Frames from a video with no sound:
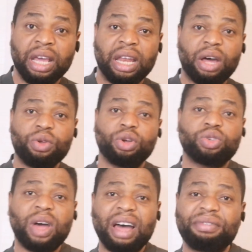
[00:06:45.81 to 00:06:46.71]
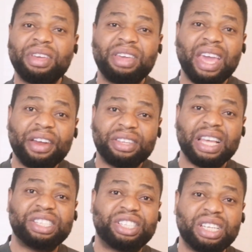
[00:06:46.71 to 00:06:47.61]
Now, you also have
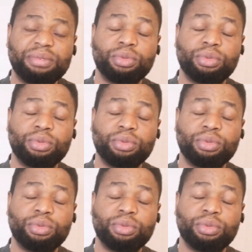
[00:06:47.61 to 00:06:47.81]
inherited gene